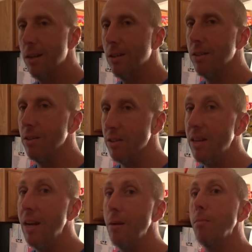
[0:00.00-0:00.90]
because there's
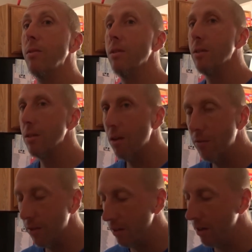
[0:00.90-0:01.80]
names and
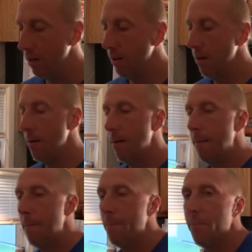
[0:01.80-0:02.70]
stuff on there.
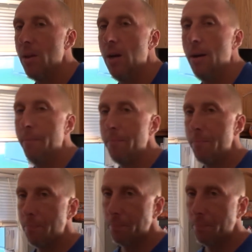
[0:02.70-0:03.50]
Um,